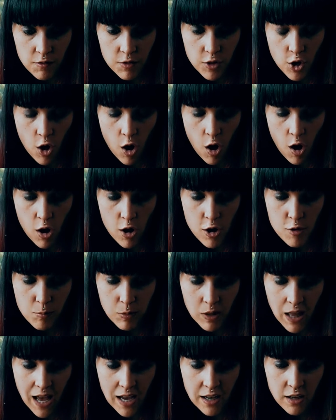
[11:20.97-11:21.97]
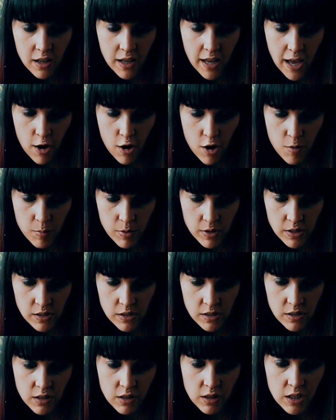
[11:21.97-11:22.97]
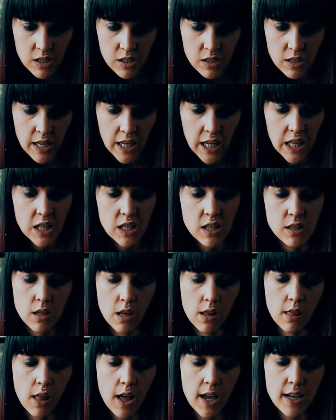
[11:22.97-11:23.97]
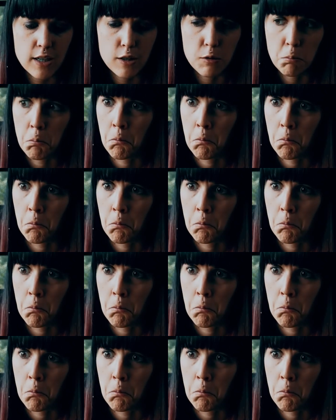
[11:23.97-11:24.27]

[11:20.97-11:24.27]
their hard black carapaces glistening in the sunlight.